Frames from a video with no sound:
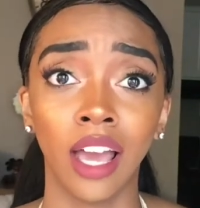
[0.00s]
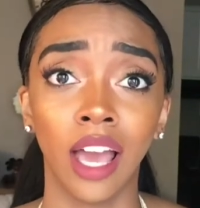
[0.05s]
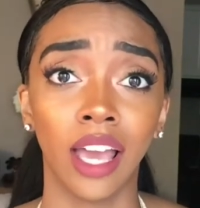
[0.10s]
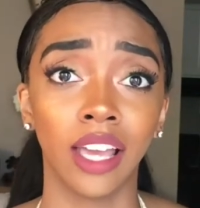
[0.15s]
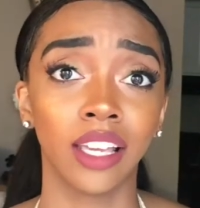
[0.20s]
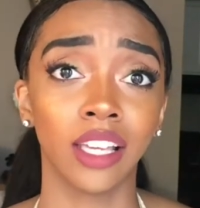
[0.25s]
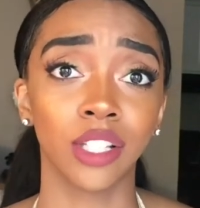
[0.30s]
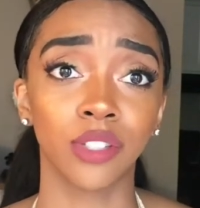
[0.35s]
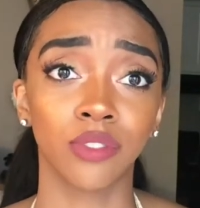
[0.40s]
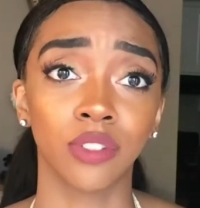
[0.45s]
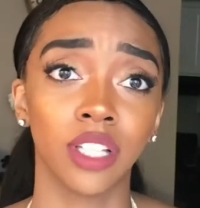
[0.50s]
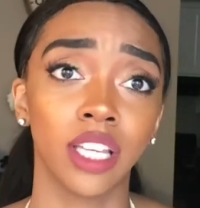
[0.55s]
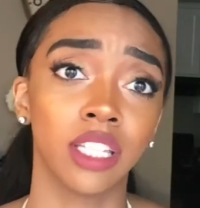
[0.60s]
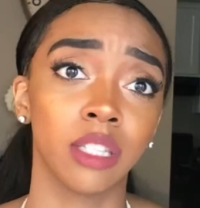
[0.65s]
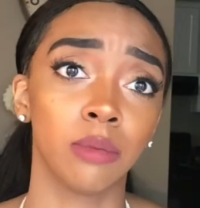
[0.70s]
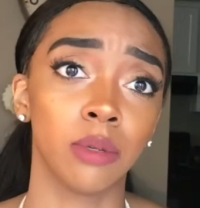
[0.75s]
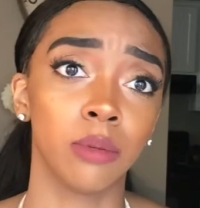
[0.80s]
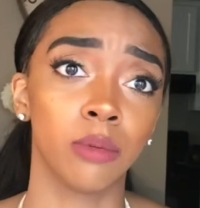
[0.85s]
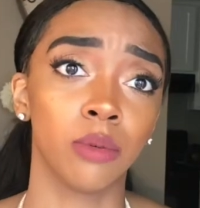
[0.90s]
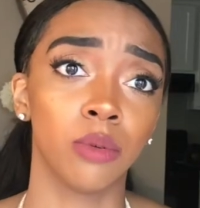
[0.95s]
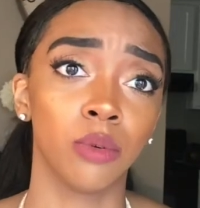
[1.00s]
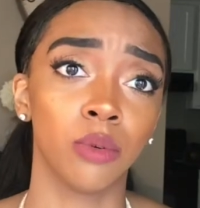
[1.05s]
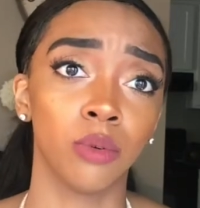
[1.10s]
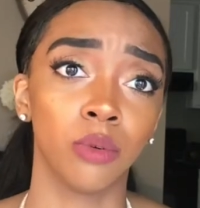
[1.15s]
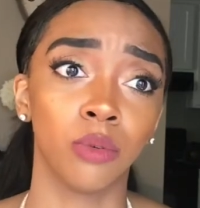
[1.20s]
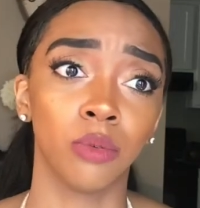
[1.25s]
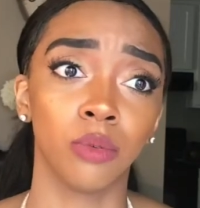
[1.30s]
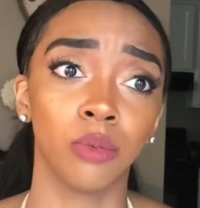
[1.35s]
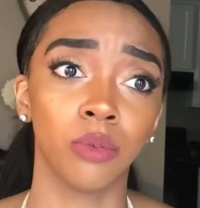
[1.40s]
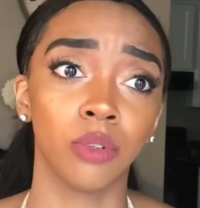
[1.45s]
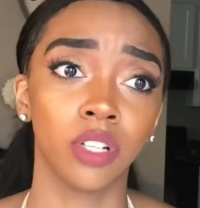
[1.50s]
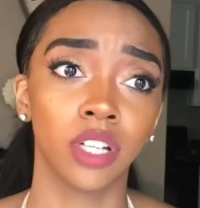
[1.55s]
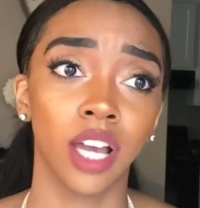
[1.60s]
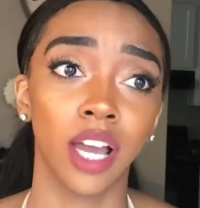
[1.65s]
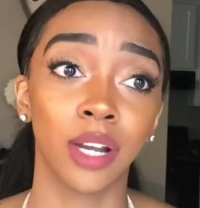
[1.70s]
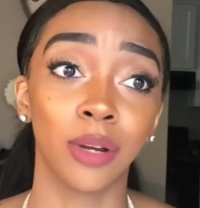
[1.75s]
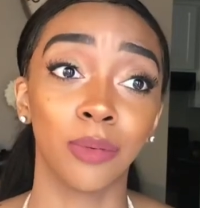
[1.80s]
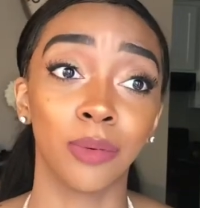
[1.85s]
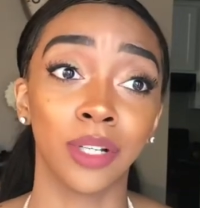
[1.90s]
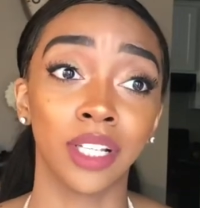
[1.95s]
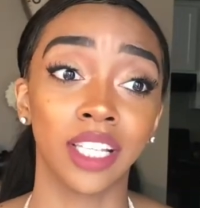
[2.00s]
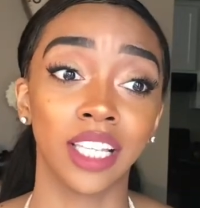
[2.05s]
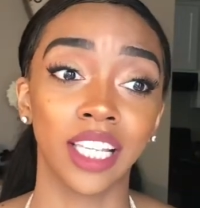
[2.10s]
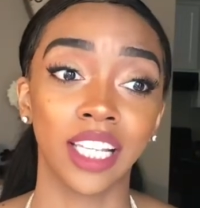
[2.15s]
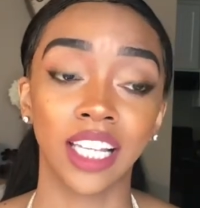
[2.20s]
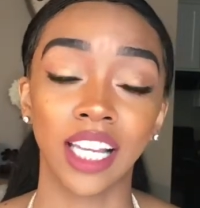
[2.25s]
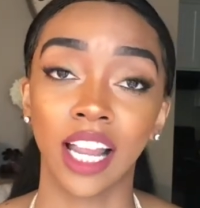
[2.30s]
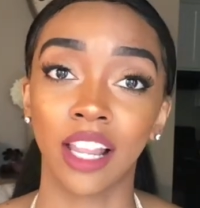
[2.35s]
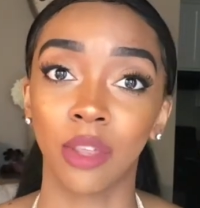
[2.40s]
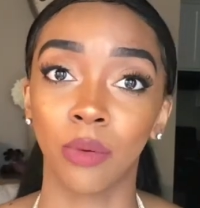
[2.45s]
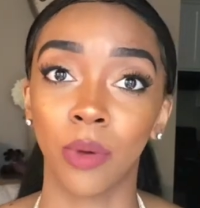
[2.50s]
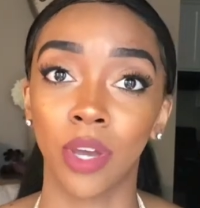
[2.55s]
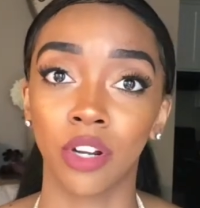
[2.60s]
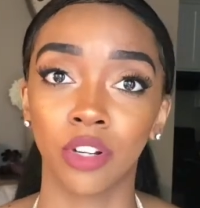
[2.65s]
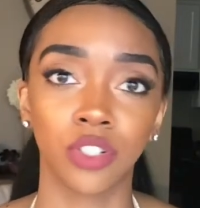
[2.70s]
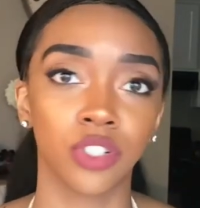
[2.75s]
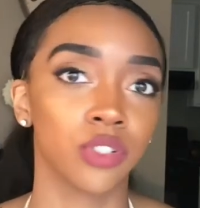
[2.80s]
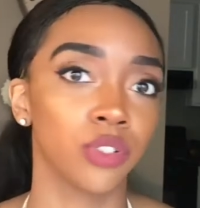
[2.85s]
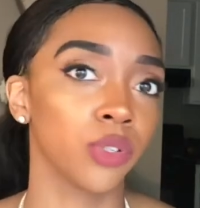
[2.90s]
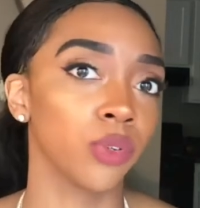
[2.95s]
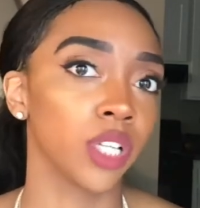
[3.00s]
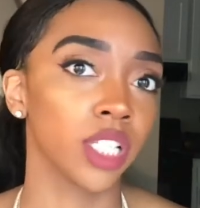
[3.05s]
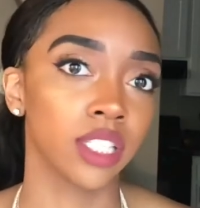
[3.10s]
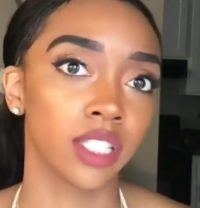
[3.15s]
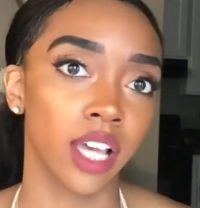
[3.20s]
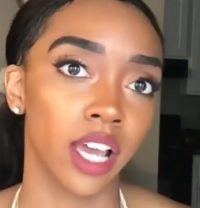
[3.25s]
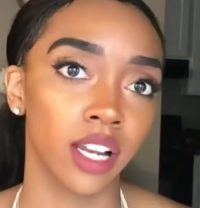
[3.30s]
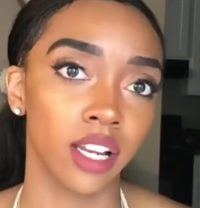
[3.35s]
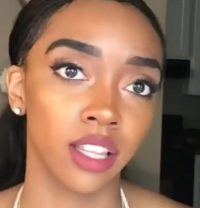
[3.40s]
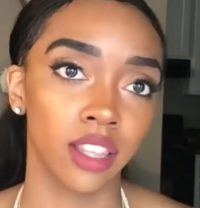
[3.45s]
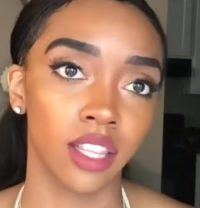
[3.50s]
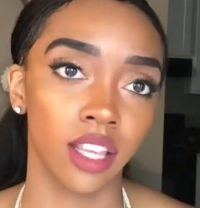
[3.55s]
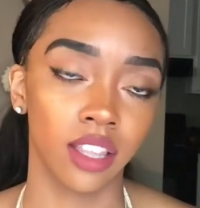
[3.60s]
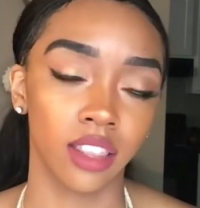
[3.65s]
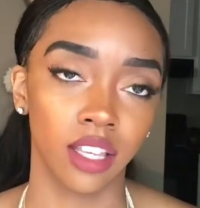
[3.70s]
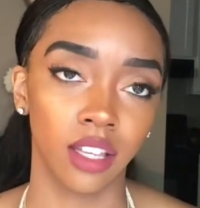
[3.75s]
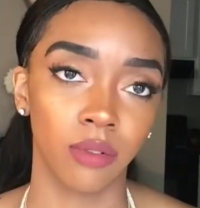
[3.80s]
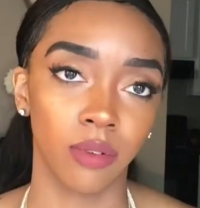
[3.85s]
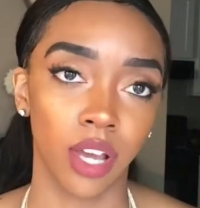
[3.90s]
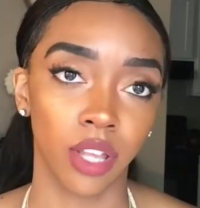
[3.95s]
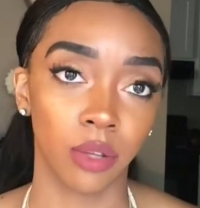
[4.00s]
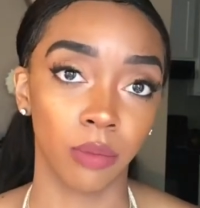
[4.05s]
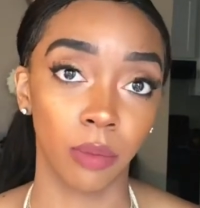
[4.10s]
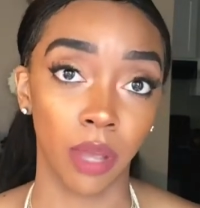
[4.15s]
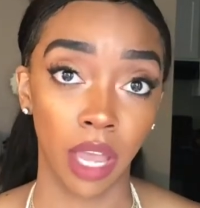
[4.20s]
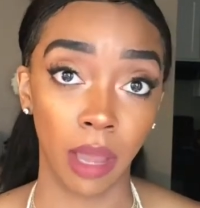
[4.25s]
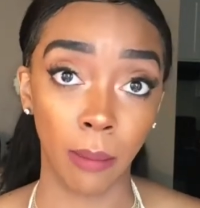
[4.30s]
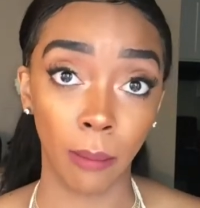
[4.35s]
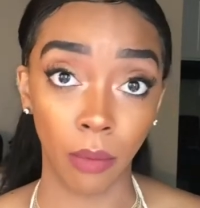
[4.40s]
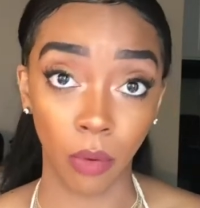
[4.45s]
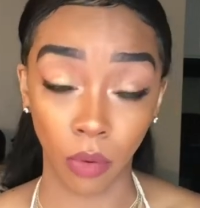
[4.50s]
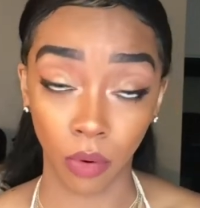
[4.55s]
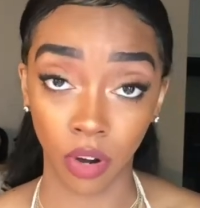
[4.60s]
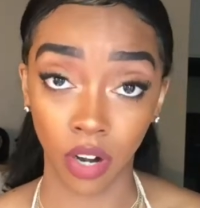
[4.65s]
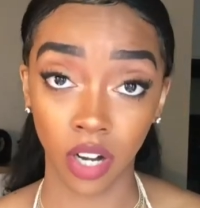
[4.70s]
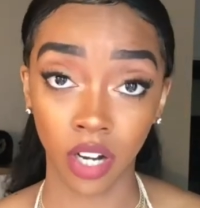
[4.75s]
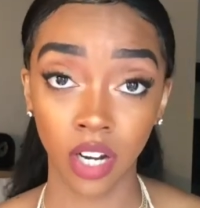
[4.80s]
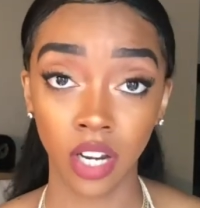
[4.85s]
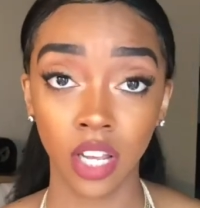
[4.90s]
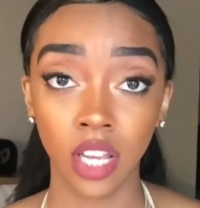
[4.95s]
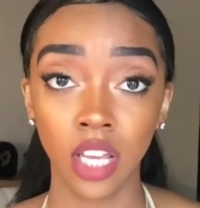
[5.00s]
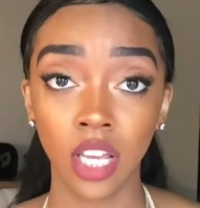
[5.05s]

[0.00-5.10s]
I guess for like the people who kind of want to get it out of the way or just so excited that they'd rather pay more